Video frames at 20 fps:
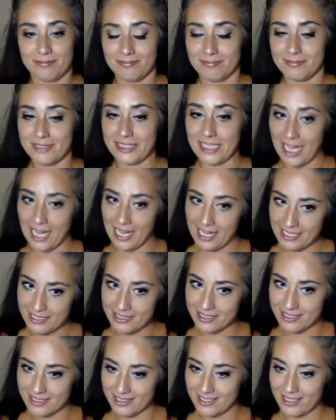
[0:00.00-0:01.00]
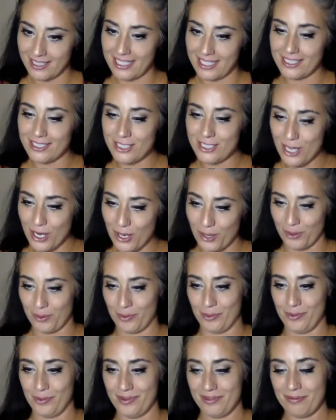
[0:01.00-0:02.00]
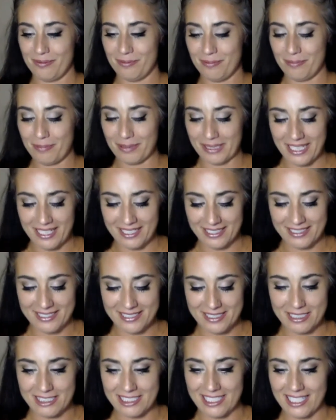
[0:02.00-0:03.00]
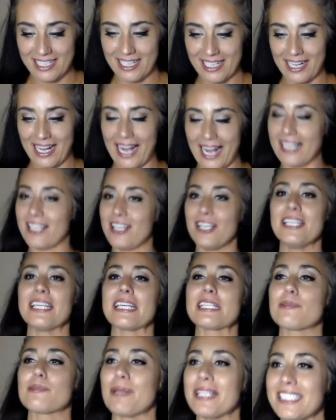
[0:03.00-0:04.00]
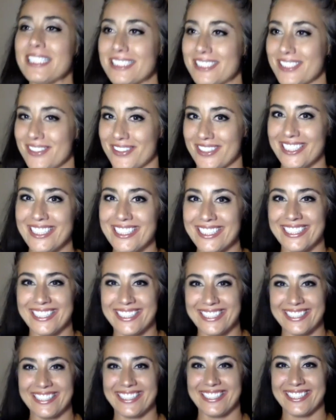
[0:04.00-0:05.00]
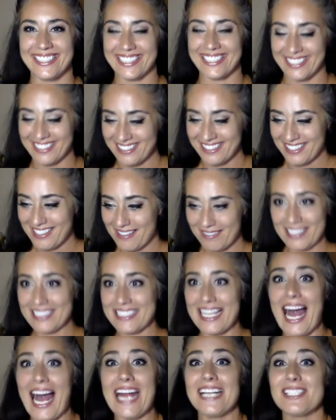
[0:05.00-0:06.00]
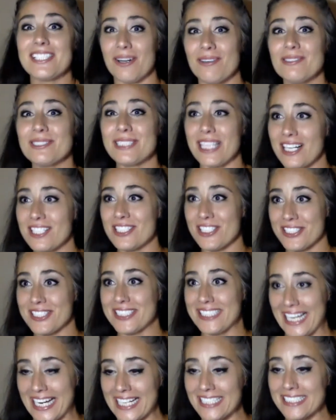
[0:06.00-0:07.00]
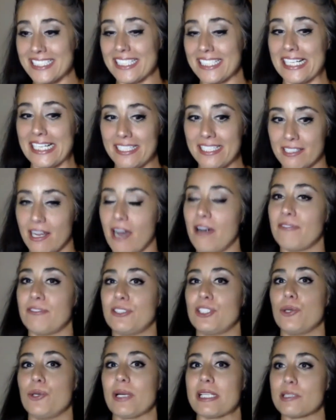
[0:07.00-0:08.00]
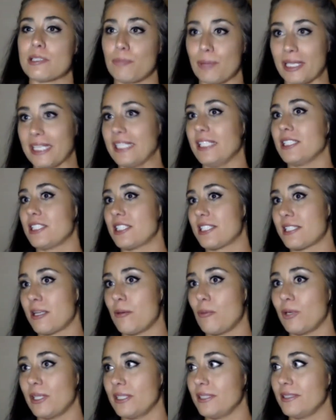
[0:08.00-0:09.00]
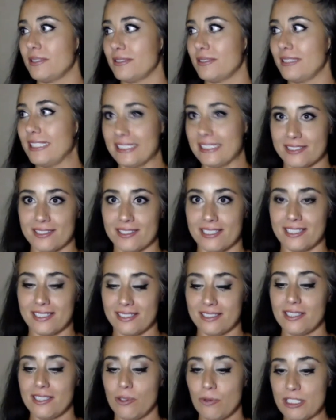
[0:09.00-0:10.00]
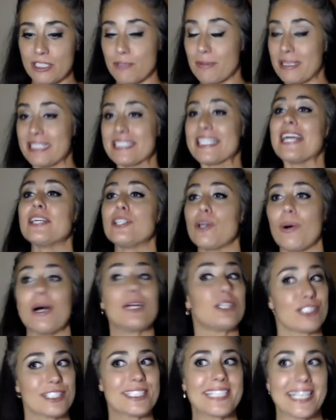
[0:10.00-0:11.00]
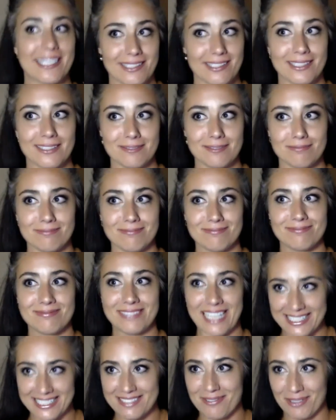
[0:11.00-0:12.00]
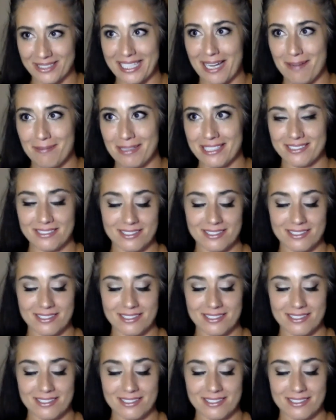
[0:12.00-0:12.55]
yes and no, because I couldn't explain it to her, like, because I don't understand it enough to explain it to someone easily, which means I don't understand it. That's what that means.